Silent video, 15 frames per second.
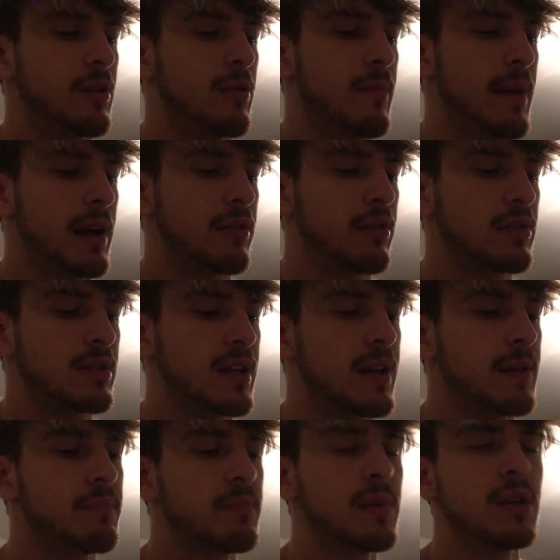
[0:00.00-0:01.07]
old macros
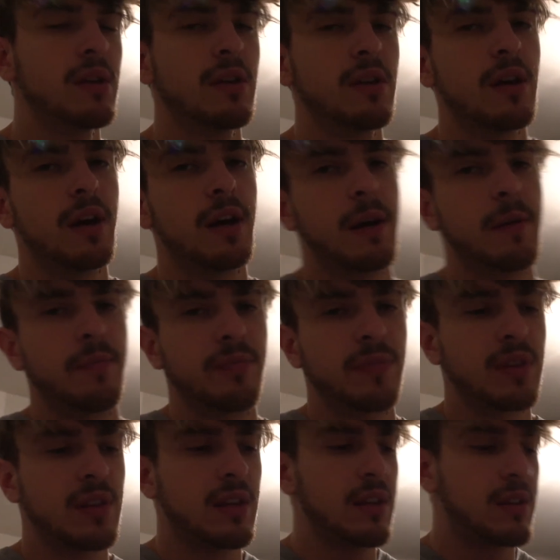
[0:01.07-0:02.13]
here.
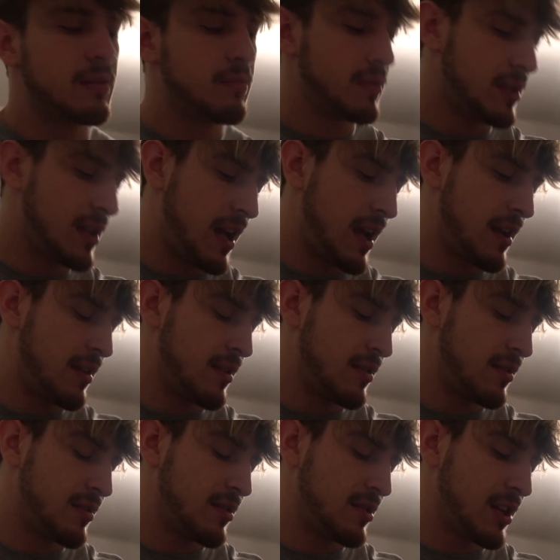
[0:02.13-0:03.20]
Um,
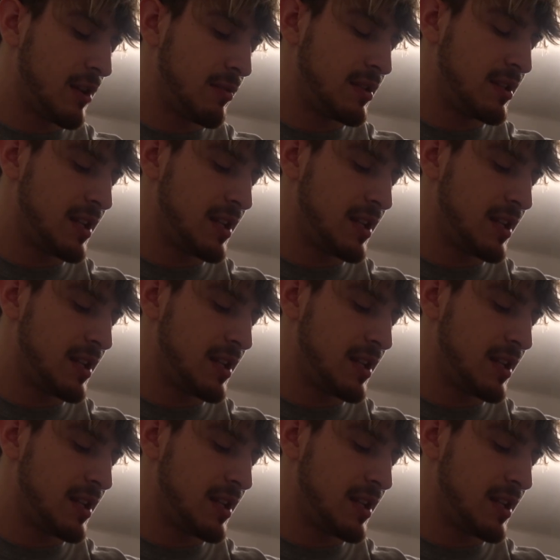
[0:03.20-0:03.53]
ten the time was